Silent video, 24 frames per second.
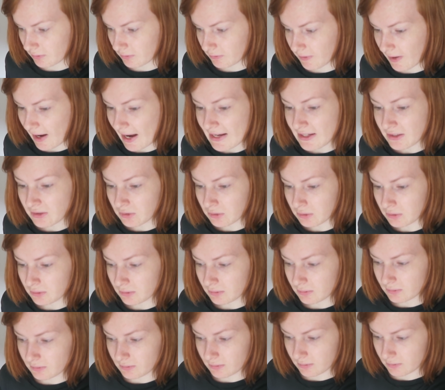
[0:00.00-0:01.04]
final
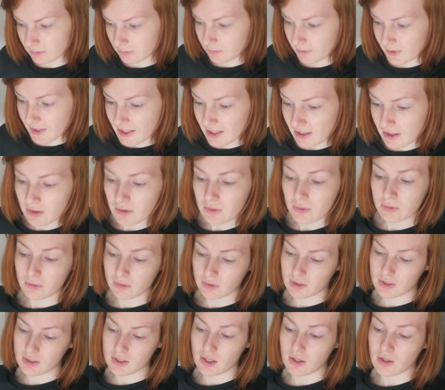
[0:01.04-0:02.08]
video
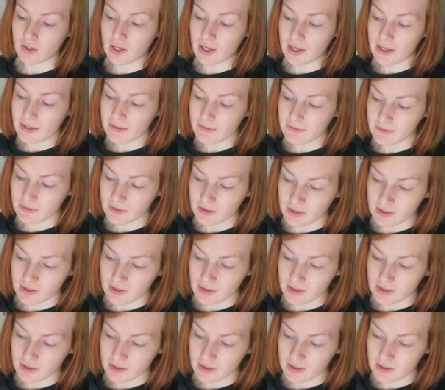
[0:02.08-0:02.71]
has gone live.